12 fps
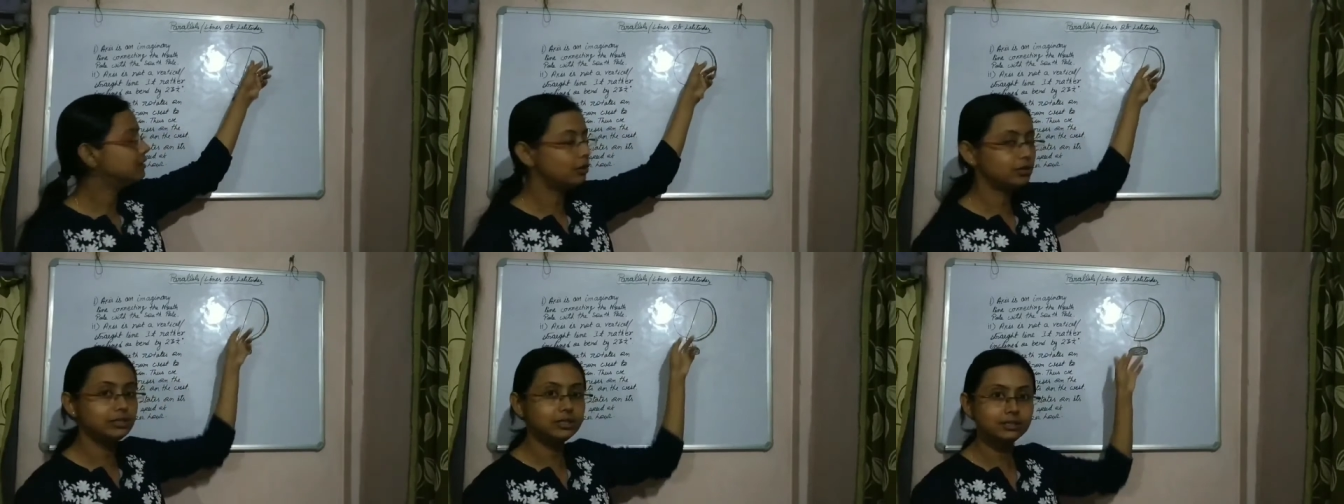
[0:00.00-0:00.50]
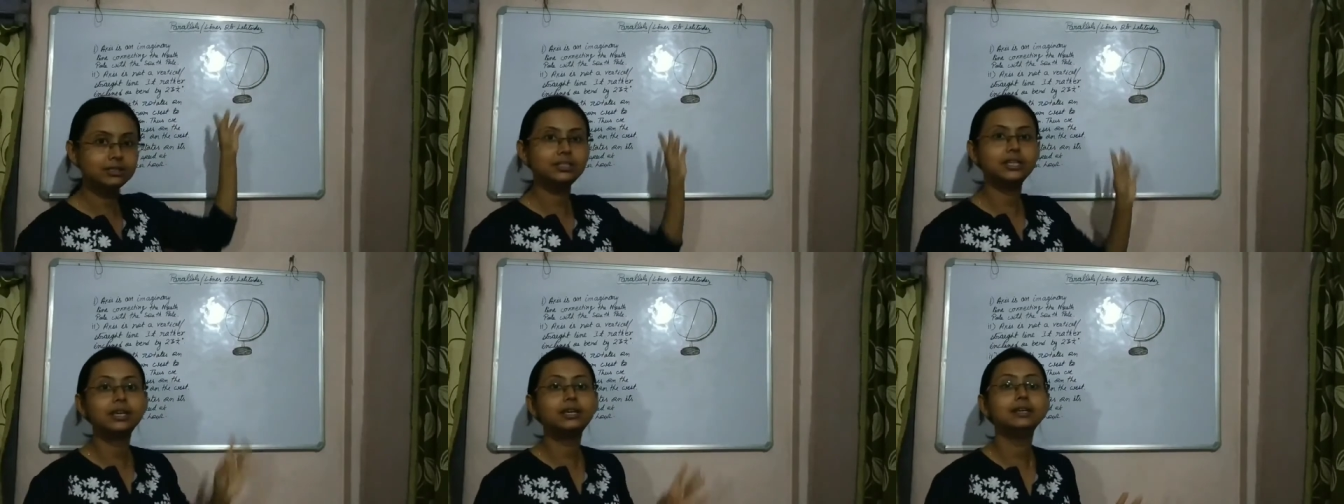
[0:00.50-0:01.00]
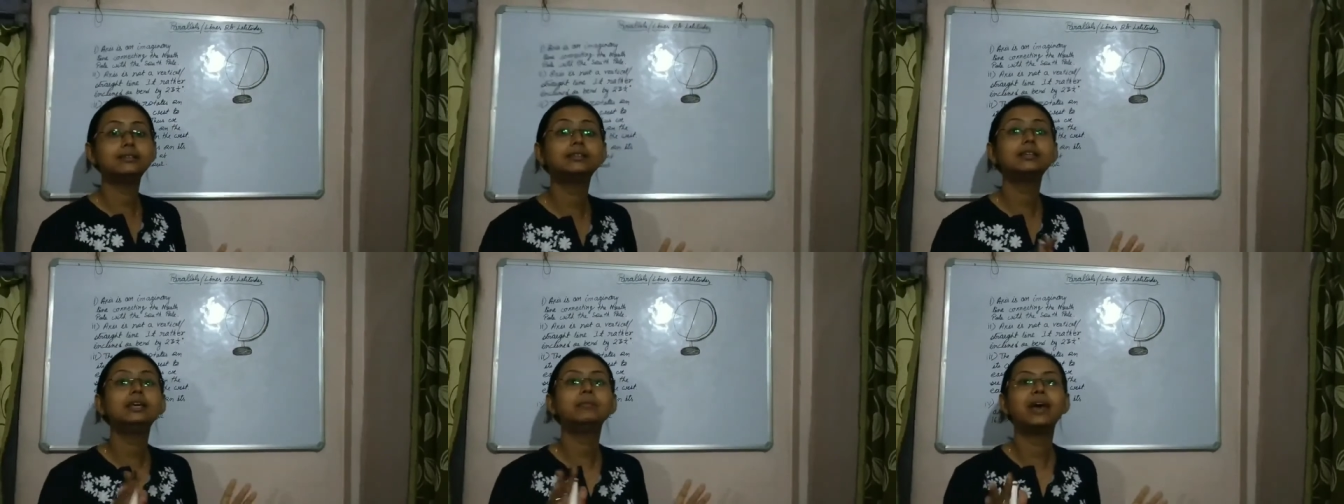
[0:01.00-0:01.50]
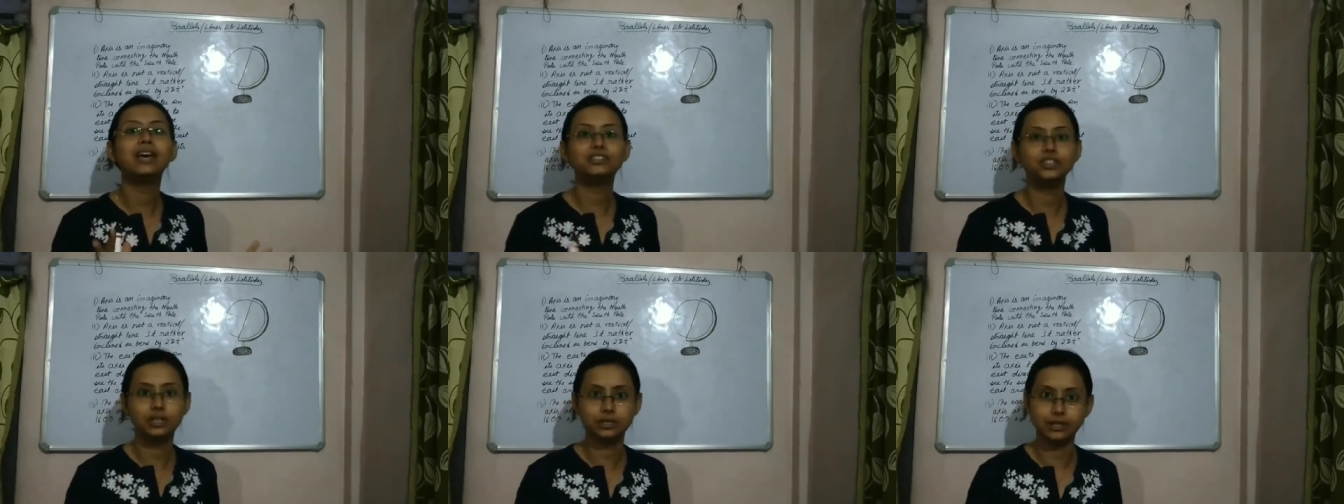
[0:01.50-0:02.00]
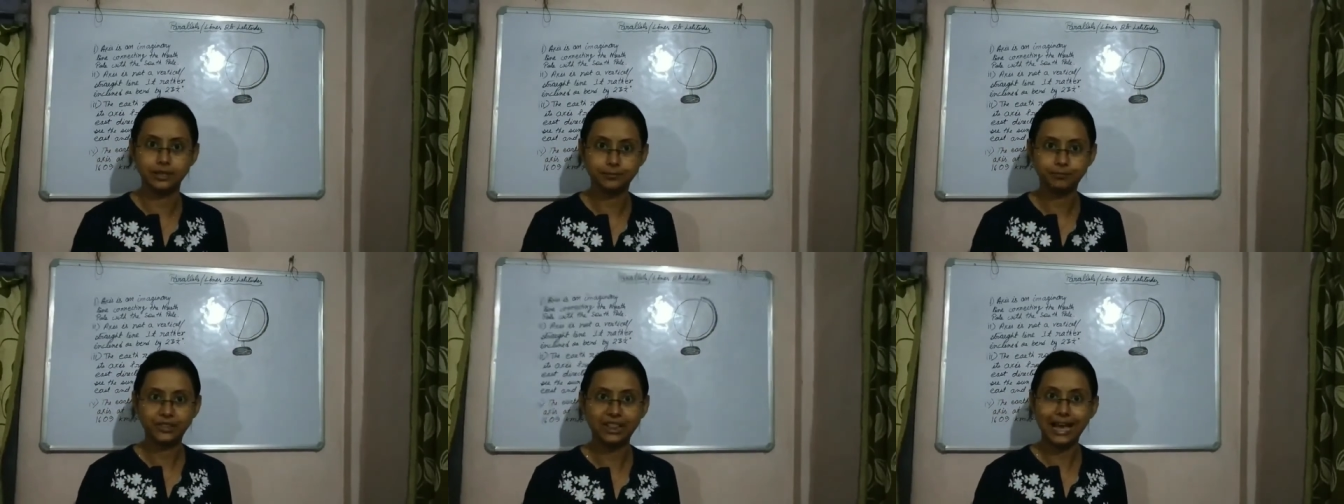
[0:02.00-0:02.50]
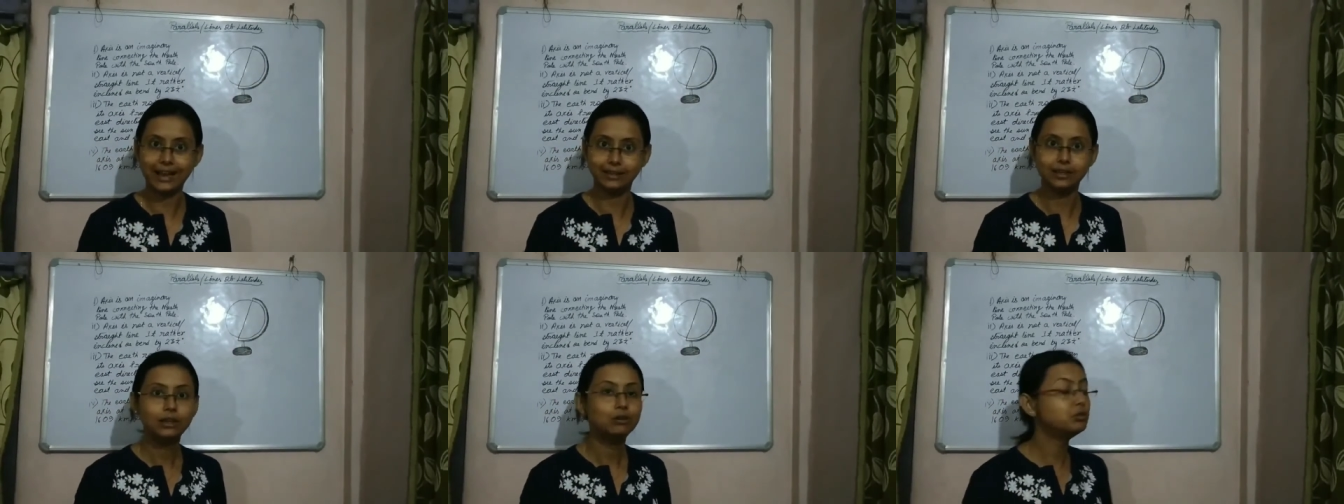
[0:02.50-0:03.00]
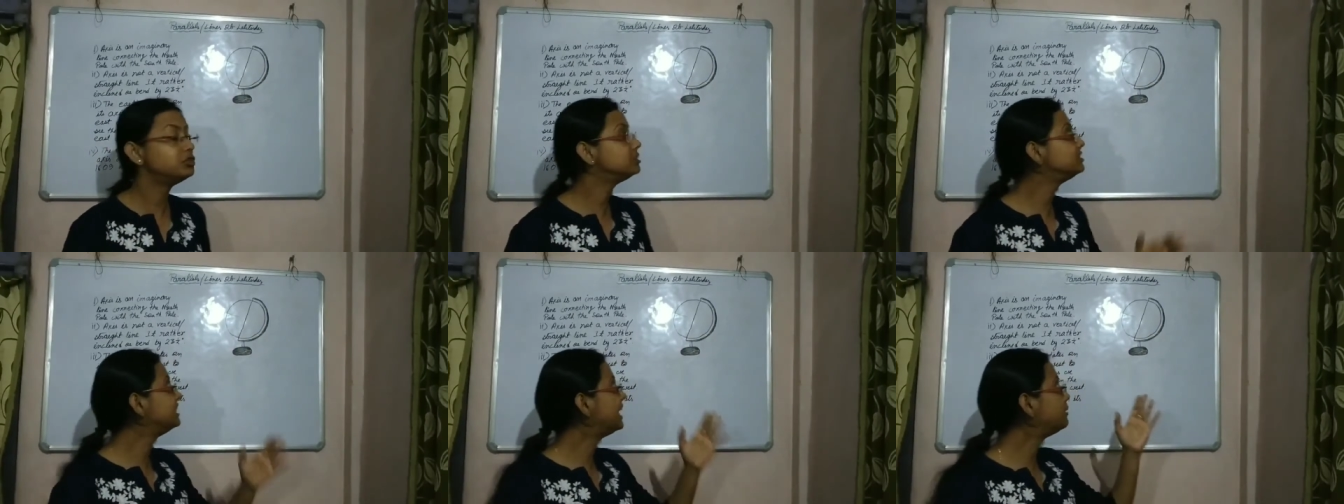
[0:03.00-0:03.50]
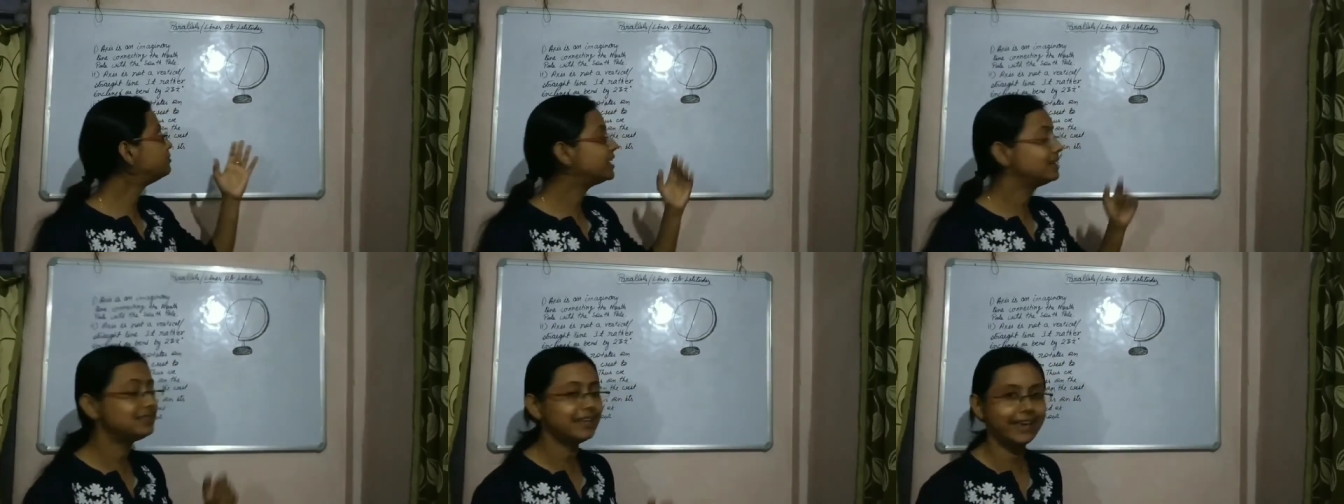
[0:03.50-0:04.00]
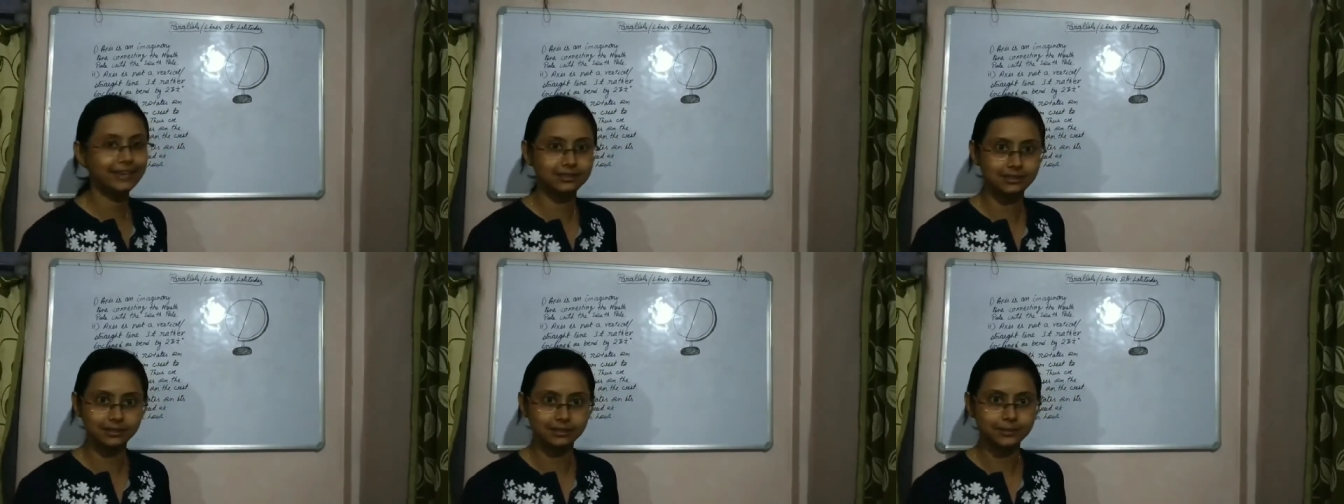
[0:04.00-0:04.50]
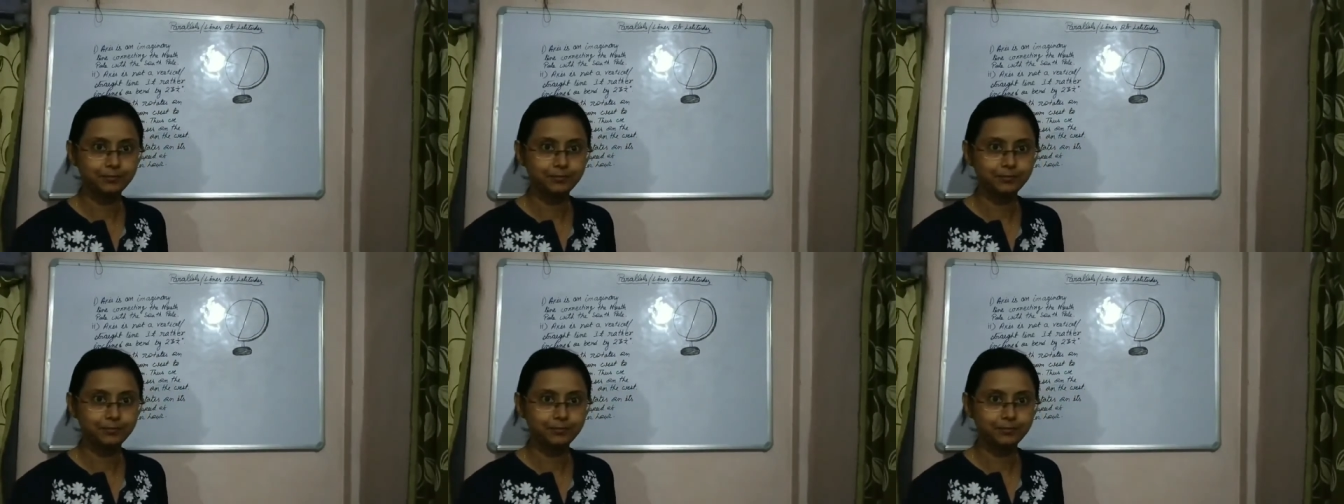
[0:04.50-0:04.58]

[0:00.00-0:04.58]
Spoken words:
or this stick is an imaginary line which is named as axis,